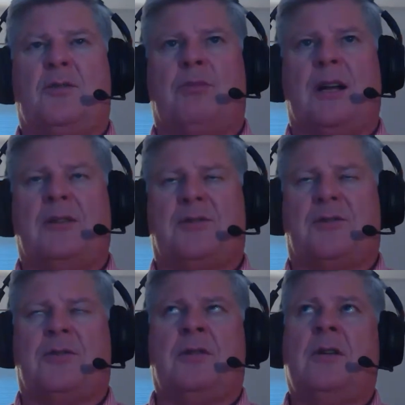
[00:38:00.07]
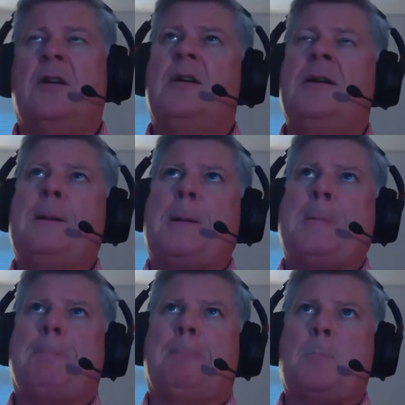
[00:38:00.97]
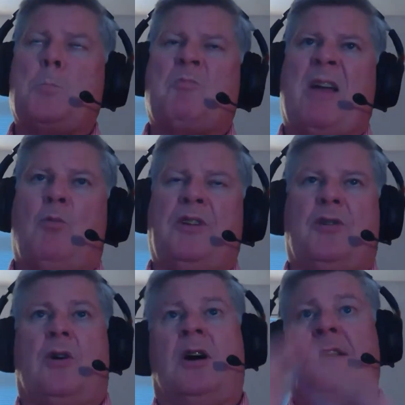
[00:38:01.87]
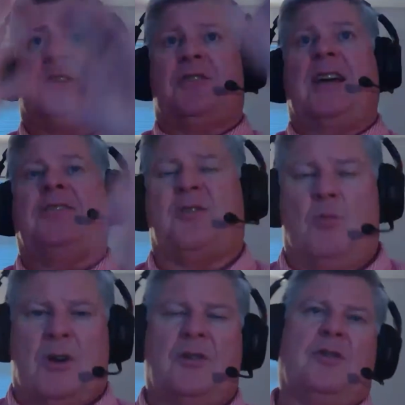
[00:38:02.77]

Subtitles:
your browser. And when you're on a site somewhere,